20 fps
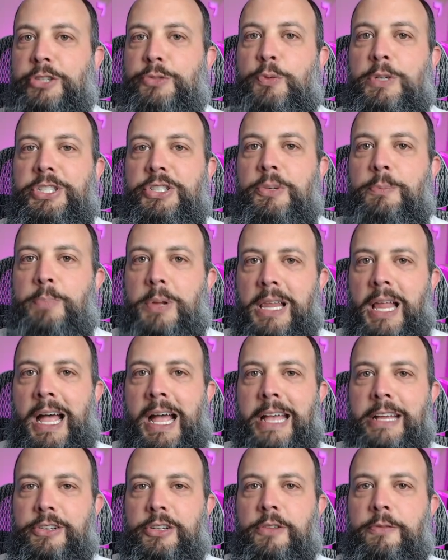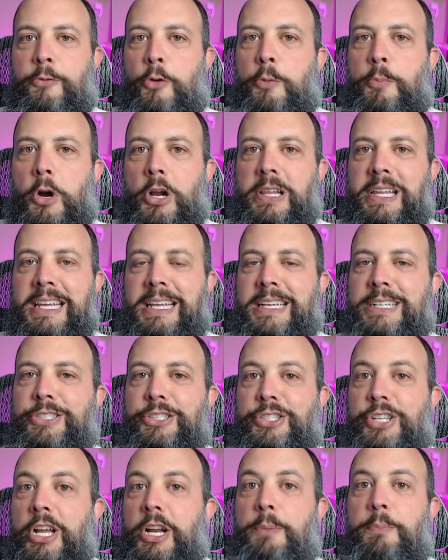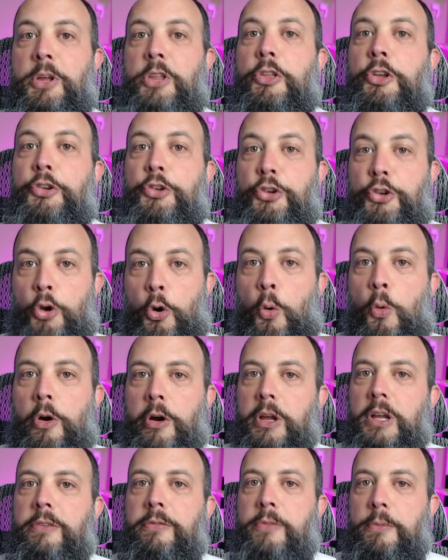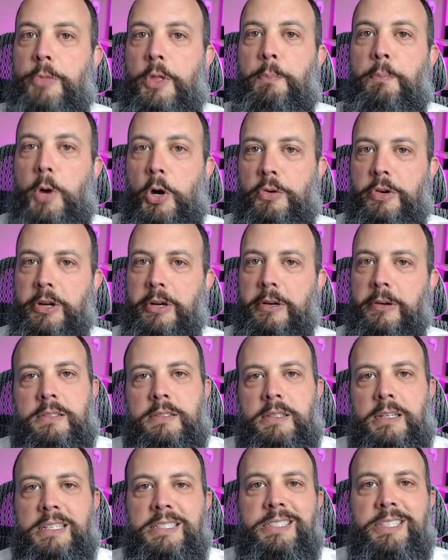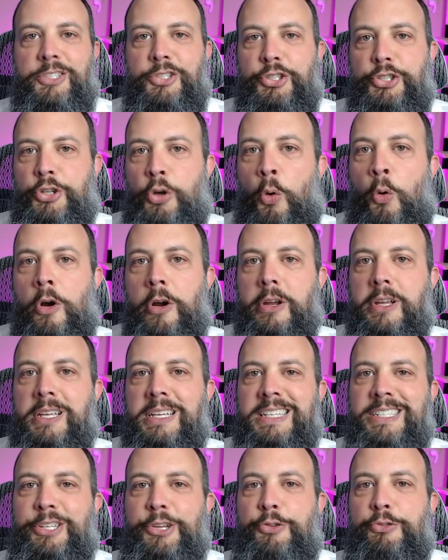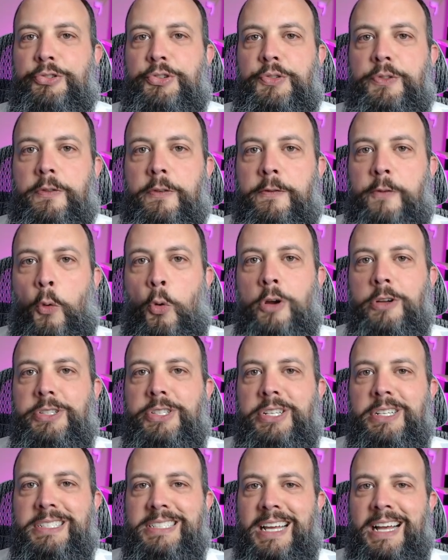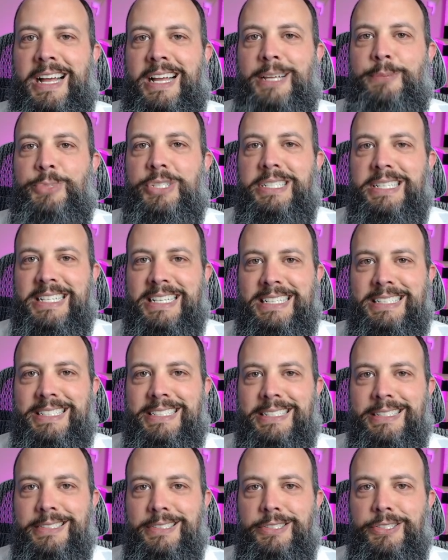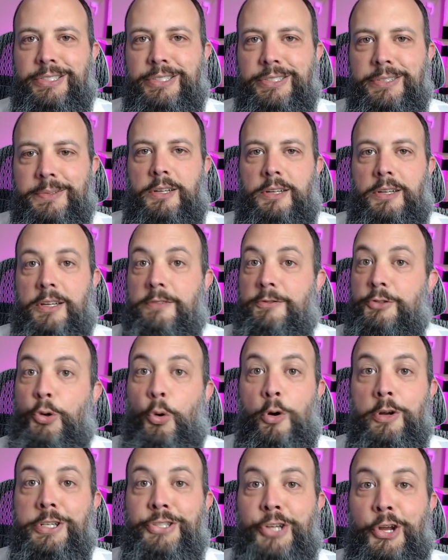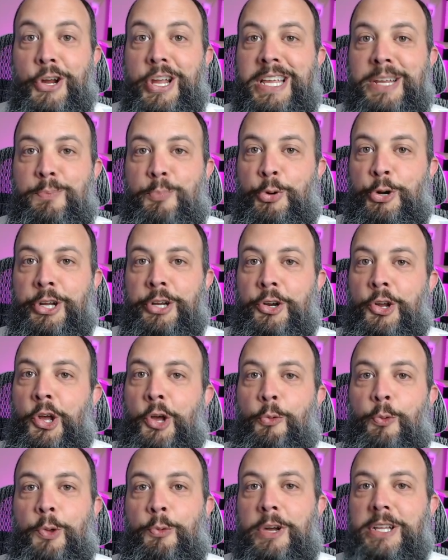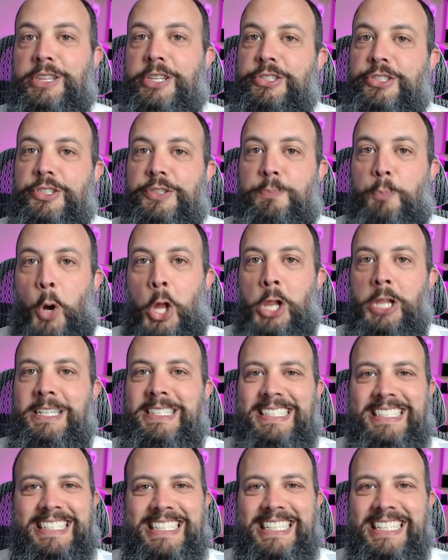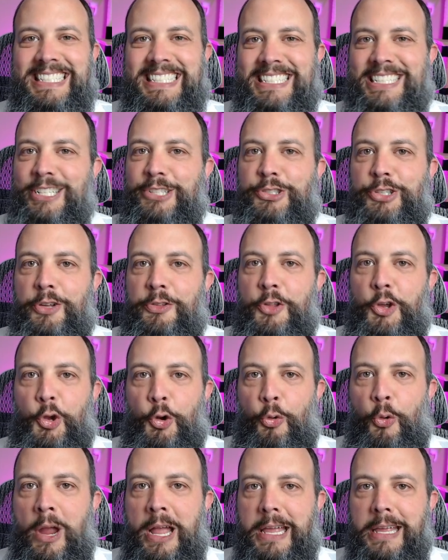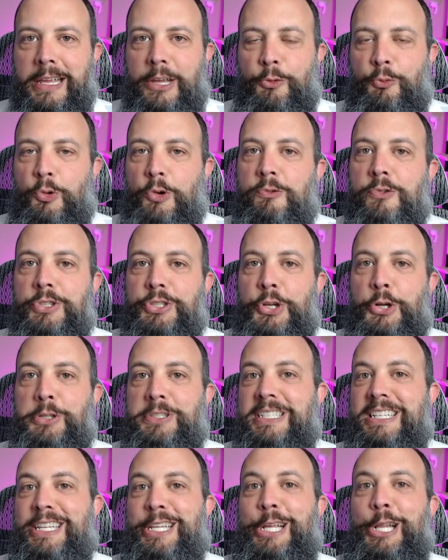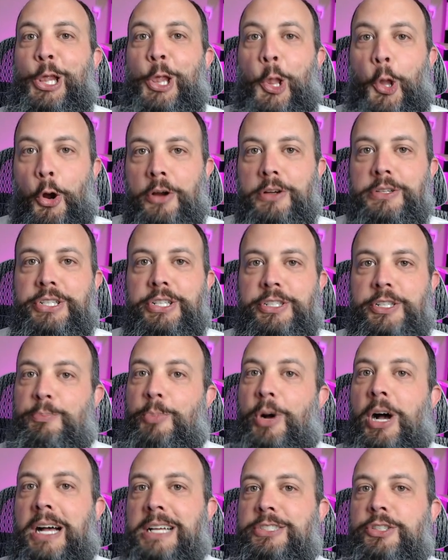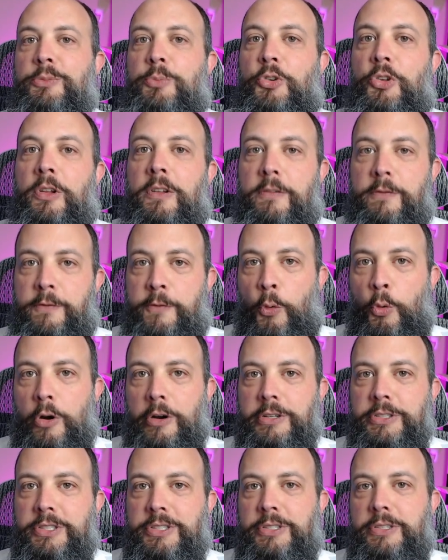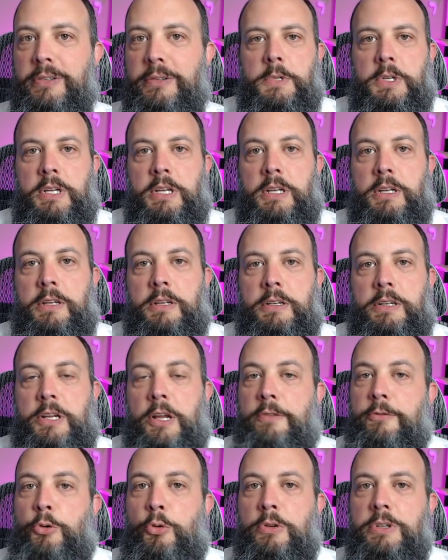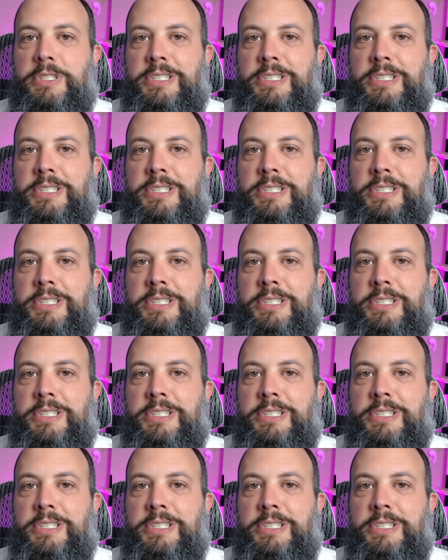what's supplied to the four bar linkage is gonna be the torque from the motor. And since torque is equal to force times distance, if torque is our input, we want the smallest distance on the crank will result in the largest possible force. Now, of course,